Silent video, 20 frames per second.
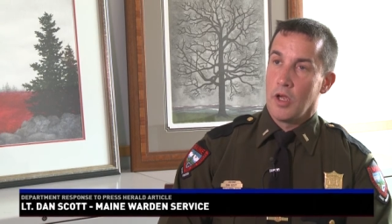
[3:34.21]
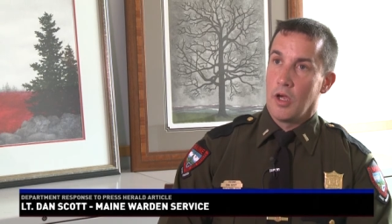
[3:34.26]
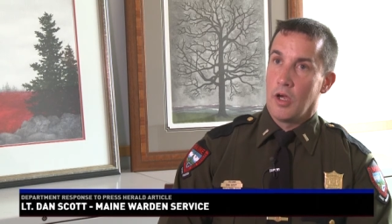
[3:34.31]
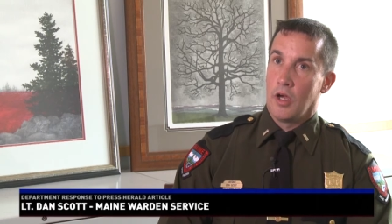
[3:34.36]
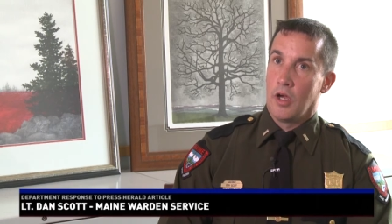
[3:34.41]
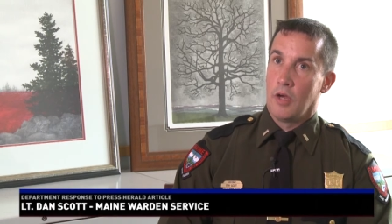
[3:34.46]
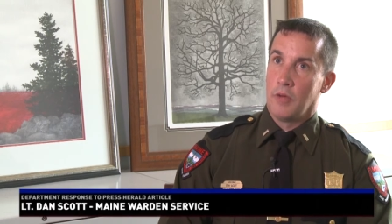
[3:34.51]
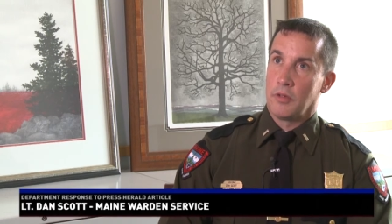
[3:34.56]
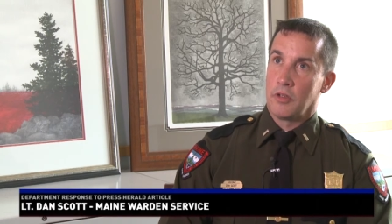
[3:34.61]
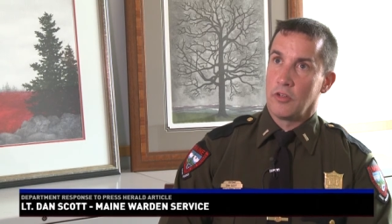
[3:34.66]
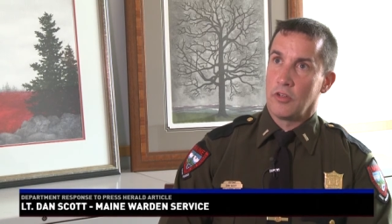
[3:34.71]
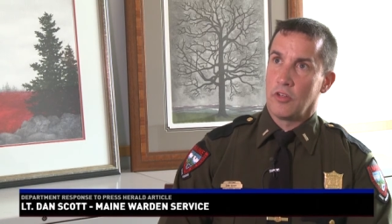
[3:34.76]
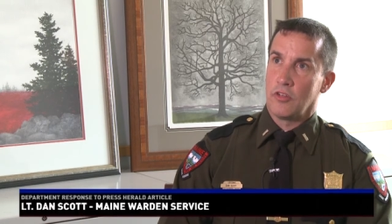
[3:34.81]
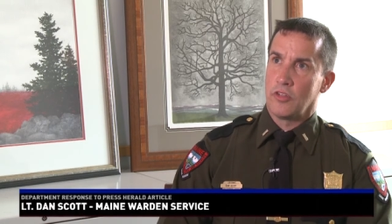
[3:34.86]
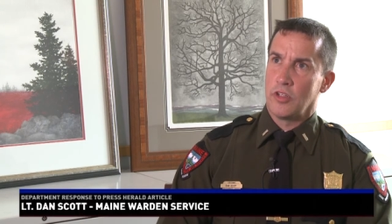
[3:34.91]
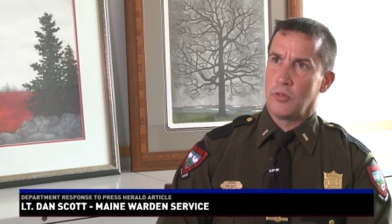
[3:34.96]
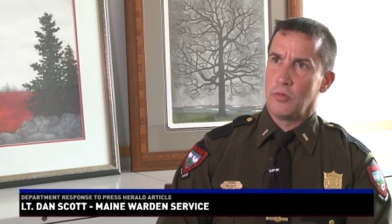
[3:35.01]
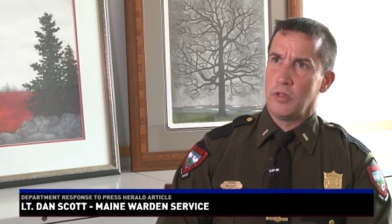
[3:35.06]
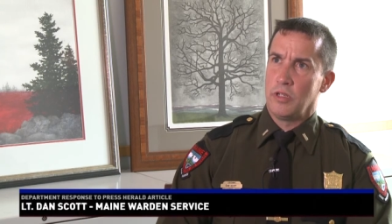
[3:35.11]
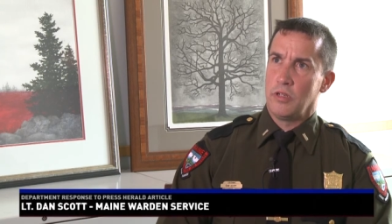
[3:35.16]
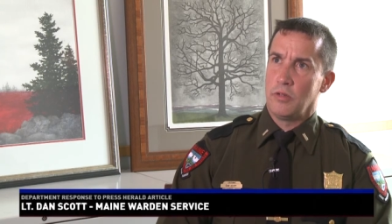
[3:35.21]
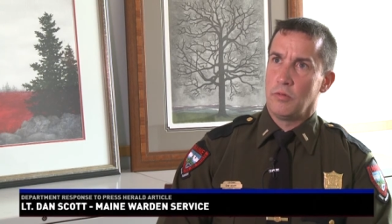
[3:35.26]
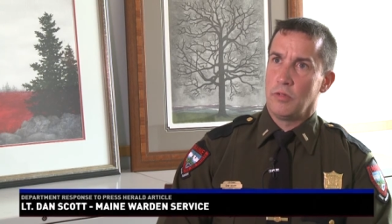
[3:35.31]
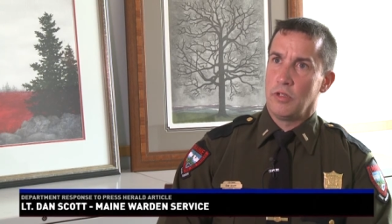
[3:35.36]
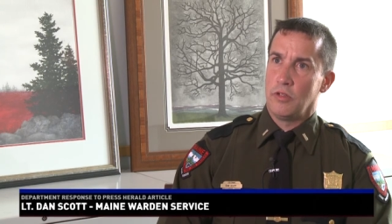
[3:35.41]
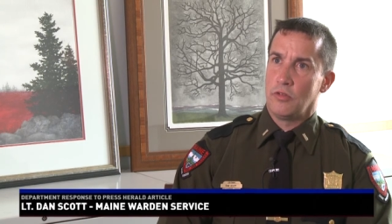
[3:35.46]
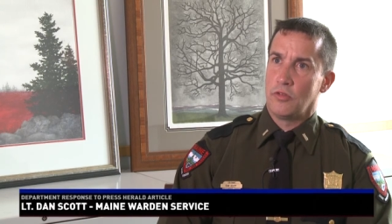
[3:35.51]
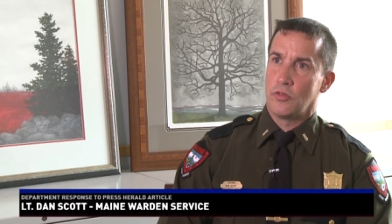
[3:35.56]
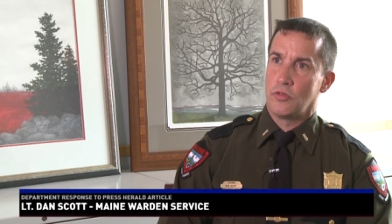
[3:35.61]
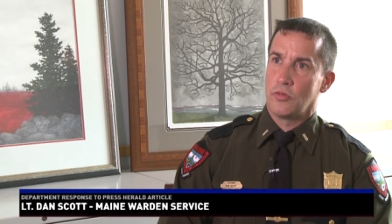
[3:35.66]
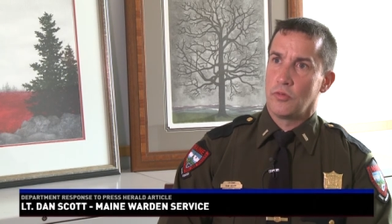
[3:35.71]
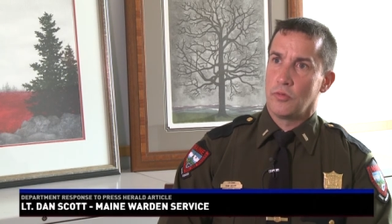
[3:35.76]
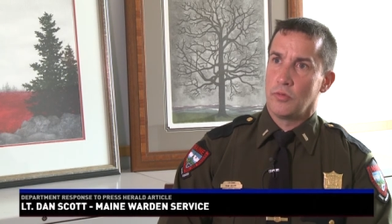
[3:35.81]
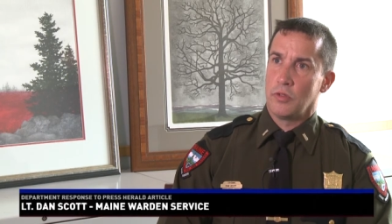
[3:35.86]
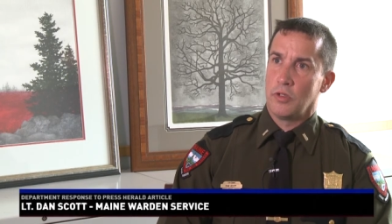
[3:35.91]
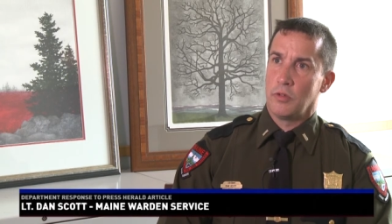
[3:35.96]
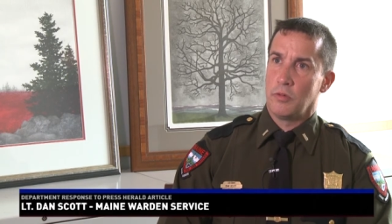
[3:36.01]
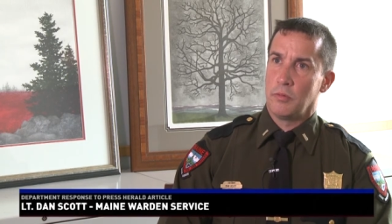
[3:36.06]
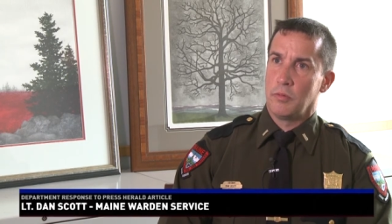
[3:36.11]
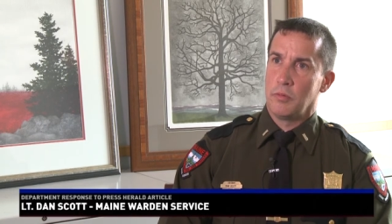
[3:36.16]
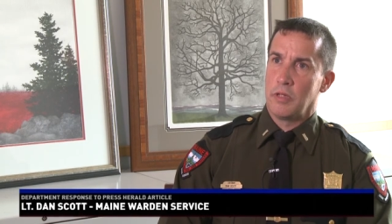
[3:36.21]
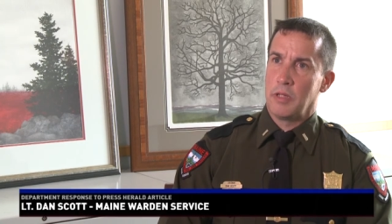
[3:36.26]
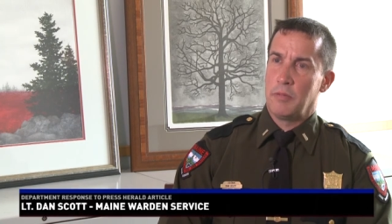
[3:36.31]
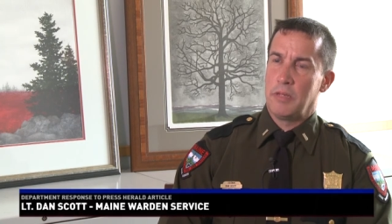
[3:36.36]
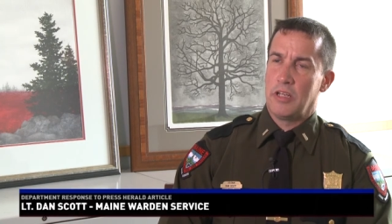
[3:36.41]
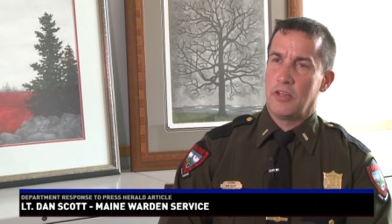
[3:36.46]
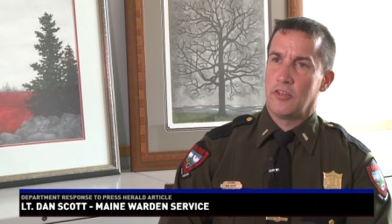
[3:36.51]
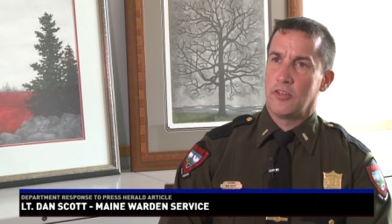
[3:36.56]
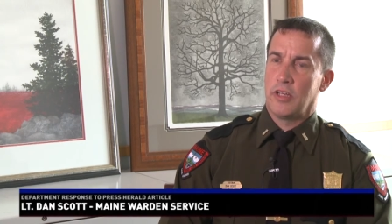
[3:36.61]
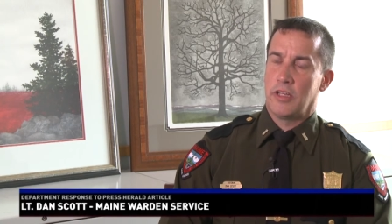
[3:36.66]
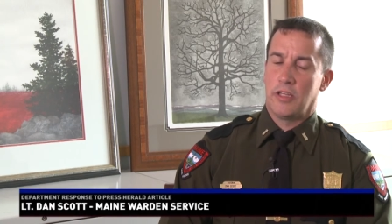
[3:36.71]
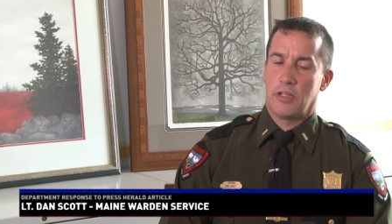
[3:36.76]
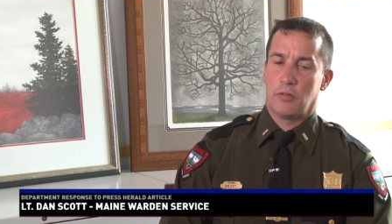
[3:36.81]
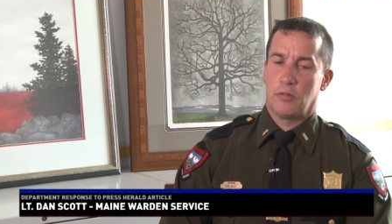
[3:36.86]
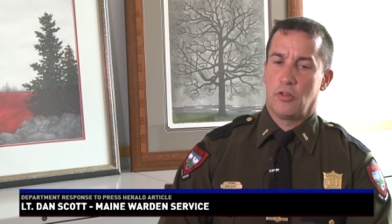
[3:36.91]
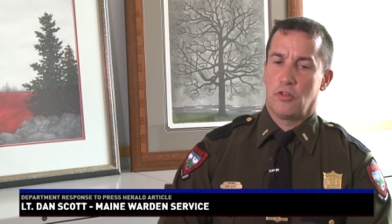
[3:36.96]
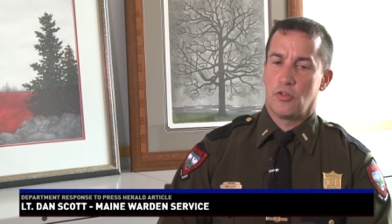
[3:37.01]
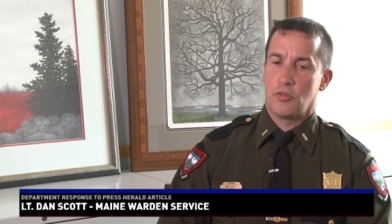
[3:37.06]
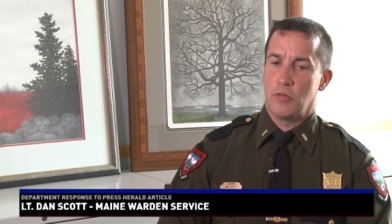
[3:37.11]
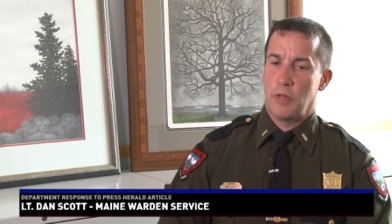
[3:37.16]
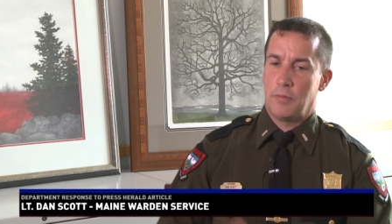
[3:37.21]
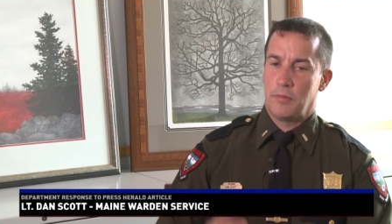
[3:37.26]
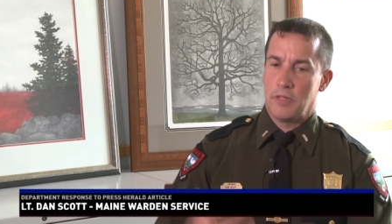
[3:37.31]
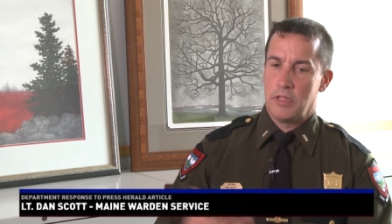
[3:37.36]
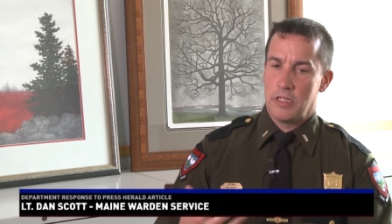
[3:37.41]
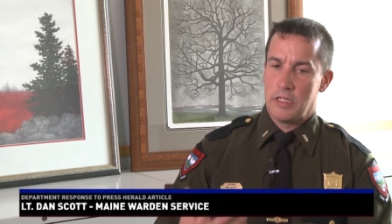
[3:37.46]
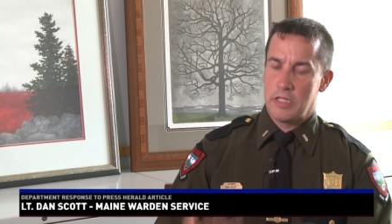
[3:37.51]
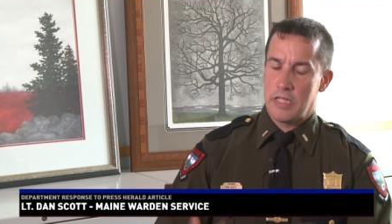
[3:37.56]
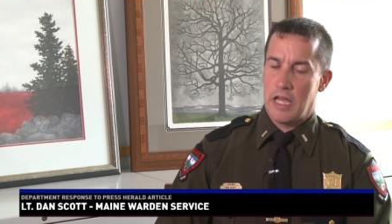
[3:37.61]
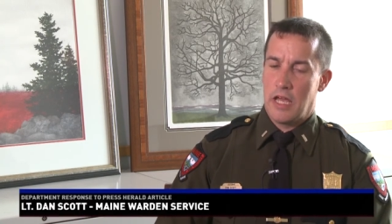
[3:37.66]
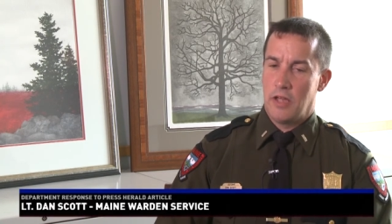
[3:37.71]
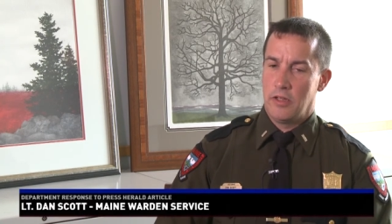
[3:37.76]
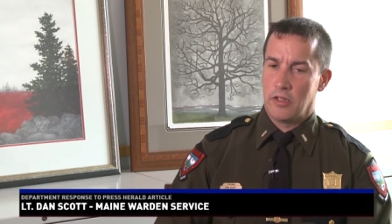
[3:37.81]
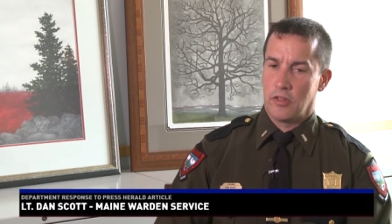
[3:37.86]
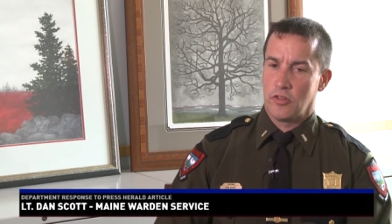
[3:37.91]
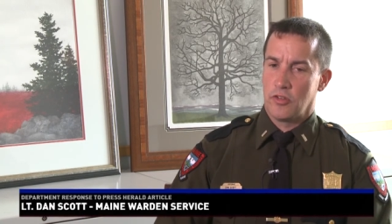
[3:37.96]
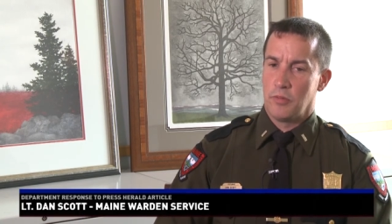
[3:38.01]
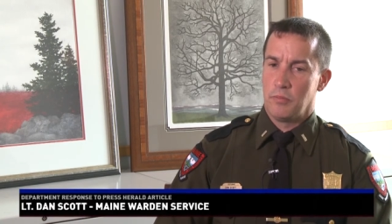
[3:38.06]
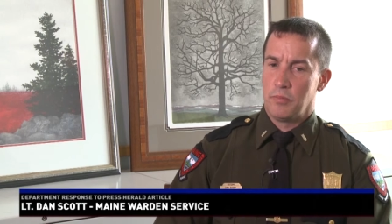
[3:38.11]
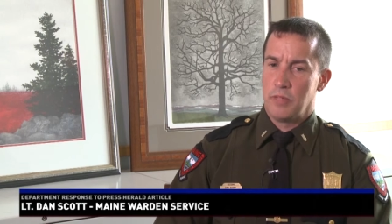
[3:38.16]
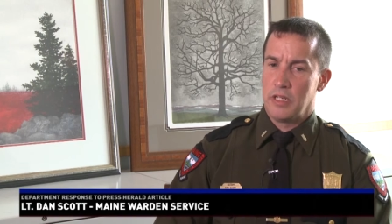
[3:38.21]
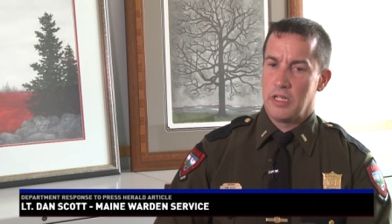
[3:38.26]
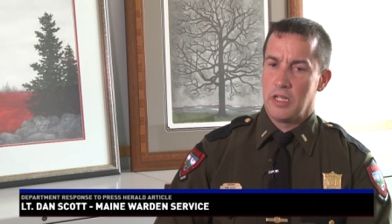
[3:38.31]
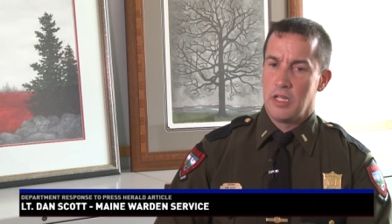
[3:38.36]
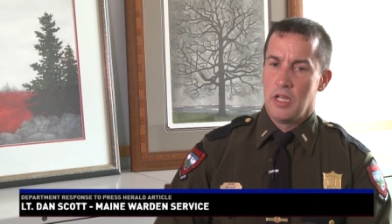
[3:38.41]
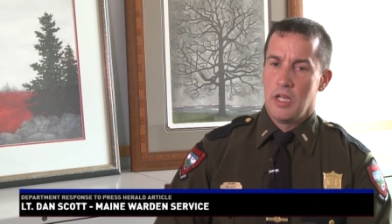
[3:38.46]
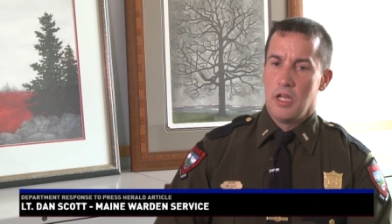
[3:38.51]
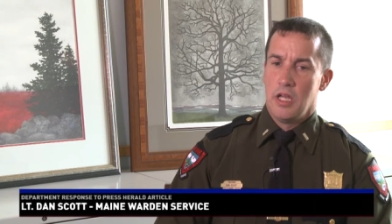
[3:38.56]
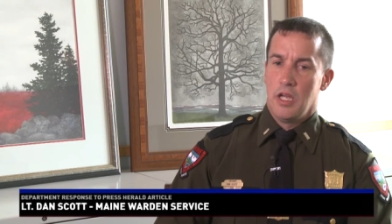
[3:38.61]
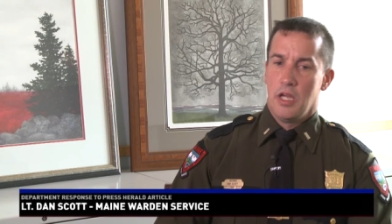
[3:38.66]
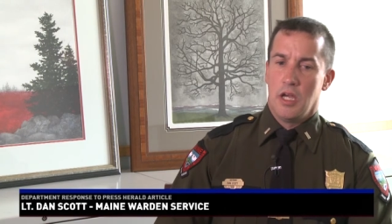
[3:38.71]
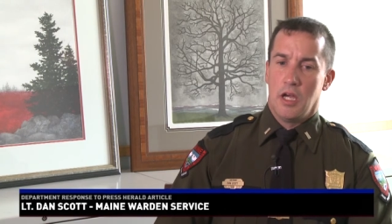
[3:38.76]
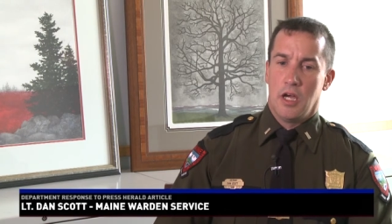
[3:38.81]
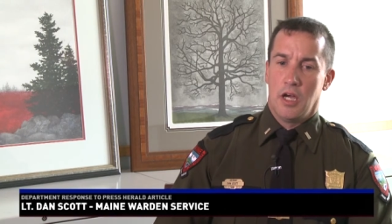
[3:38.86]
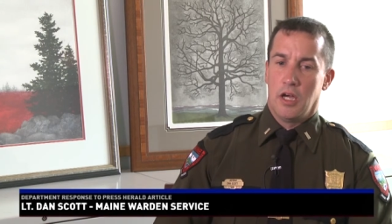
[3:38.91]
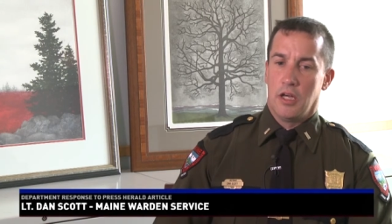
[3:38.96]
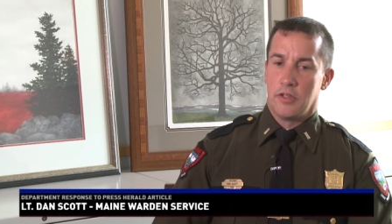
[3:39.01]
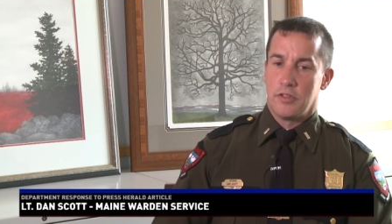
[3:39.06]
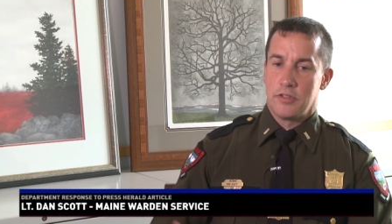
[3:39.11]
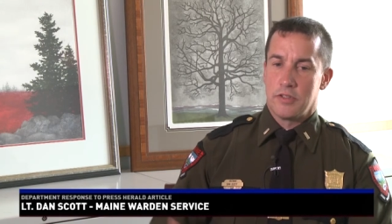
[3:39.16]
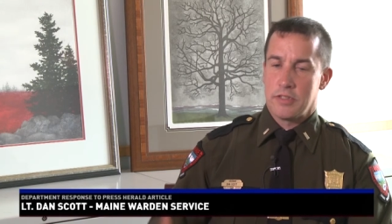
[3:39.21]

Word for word: Uh, because they said we, we, you know, they made it sound like we swept into town like some big uh,